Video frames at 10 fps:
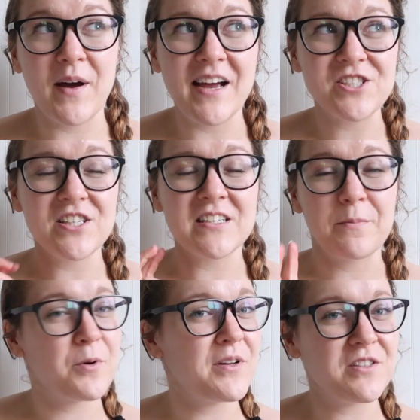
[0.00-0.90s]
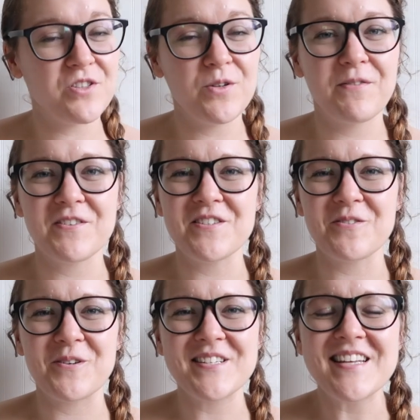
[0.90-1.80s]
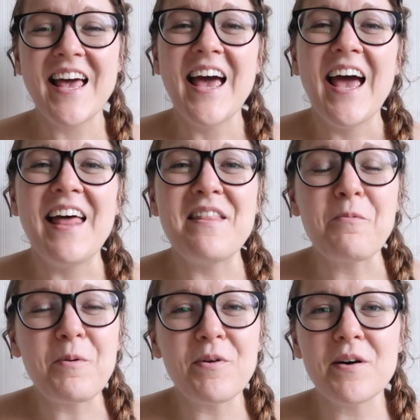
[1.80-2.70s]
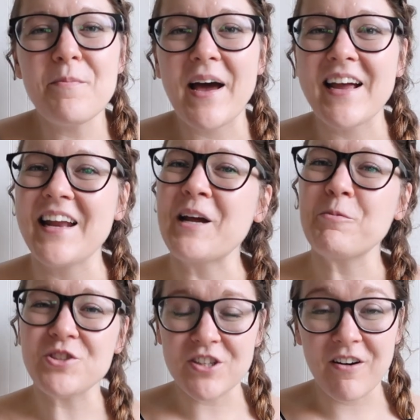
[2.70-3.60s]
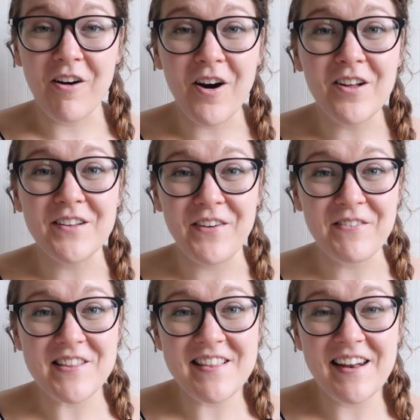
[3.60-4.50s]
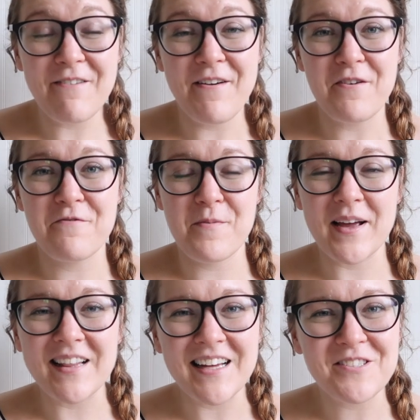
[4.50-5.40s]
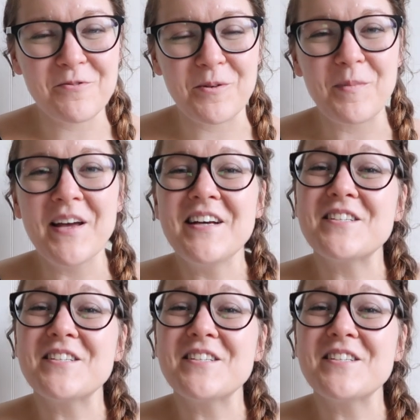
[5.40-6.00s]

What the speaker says: I actually ended up going to two different stores, and then we will come back and I will share a haul of everything that I found for my classroom.